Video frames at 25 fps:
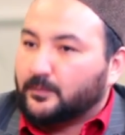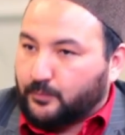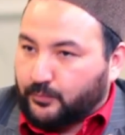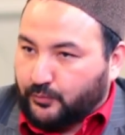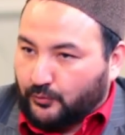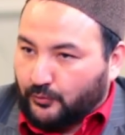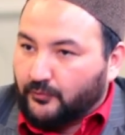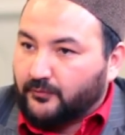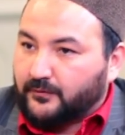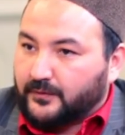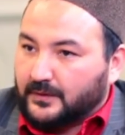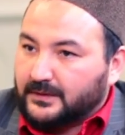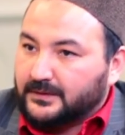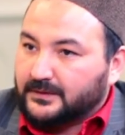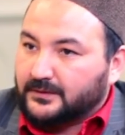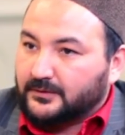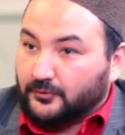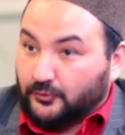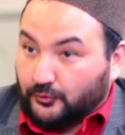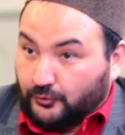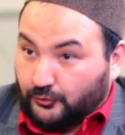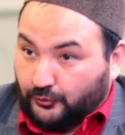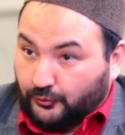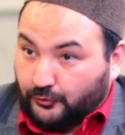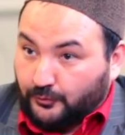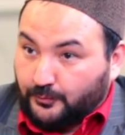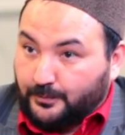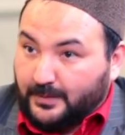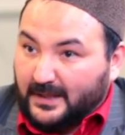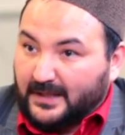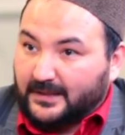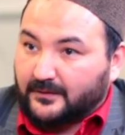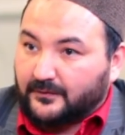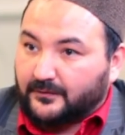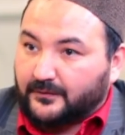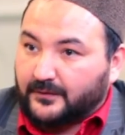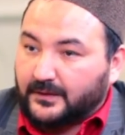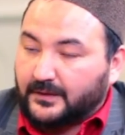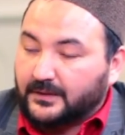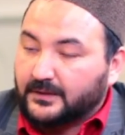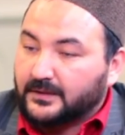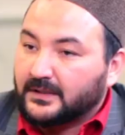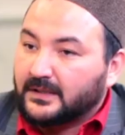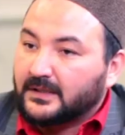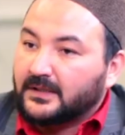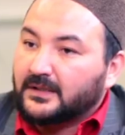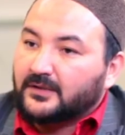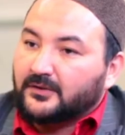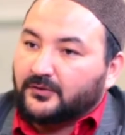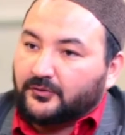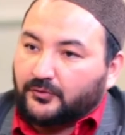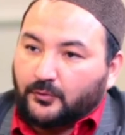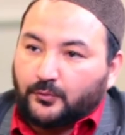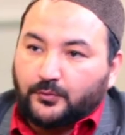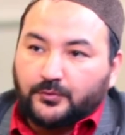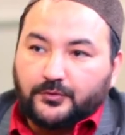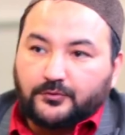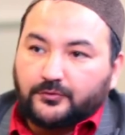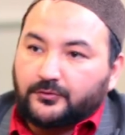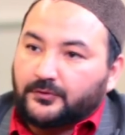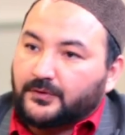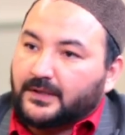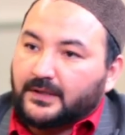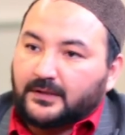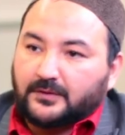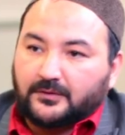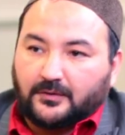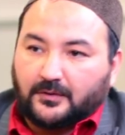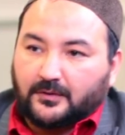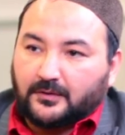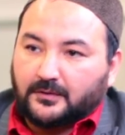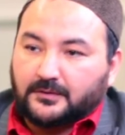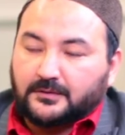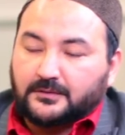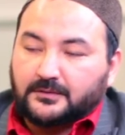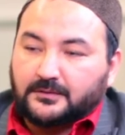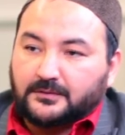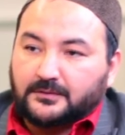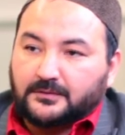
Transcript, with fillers: proven to benefit so we use that all